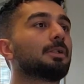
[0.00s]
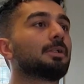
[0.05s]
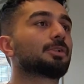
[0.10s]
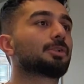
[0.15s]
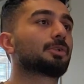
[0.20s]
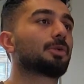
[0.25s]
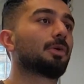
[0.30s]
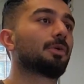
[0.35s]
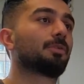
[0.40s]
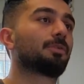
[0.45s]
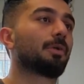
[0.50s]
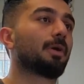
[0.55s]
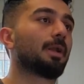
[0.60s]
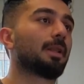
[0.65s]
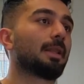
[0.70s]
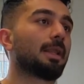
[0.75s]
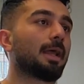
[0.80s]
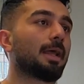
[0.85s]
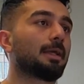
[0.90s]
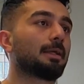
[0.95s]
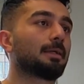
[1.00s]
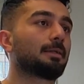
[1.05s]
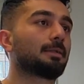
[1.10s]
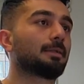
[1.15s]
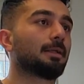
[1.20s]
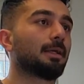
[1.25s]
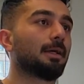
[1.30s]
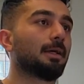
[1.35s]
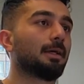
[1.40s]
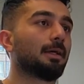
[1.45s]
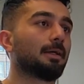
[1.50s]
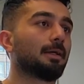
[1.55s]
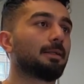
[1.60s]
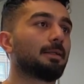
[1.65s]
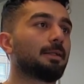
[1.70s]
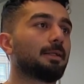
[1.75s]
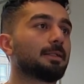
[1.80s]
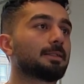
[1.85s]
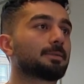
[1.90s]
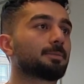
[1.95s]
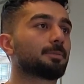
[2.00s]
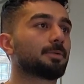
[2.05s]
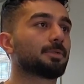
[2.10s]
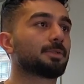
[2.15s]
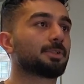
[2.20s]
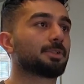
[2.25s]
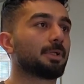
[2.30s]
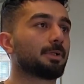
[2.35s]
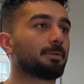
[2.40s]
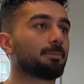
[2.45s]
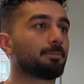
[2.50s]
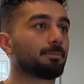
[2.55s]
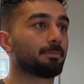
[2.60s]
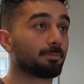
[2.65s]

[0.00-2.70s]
score for a list position